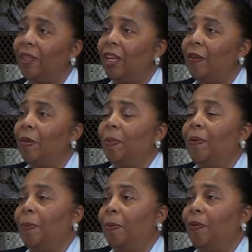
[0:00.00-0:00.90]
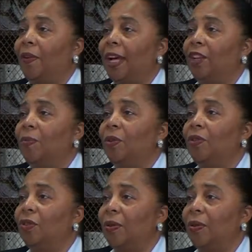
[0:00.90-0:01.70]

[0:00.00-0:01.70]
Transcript: and we provide computer